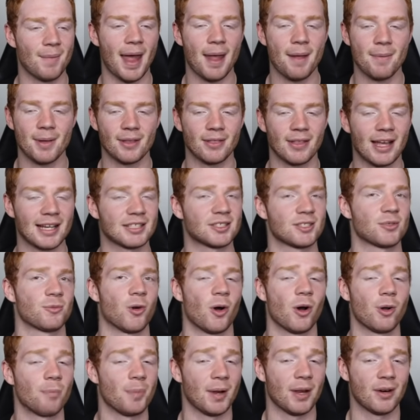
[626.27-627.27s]
maybe in like
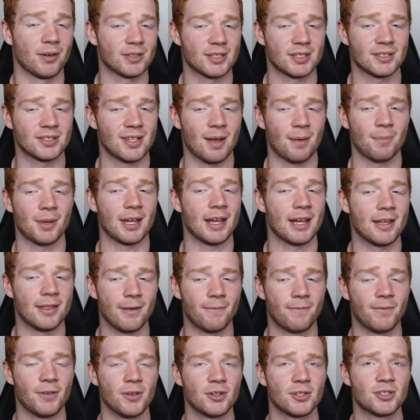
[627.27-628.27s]
squad builders or something in
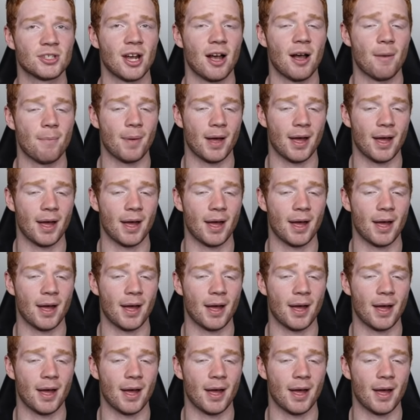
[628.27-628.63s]
the future,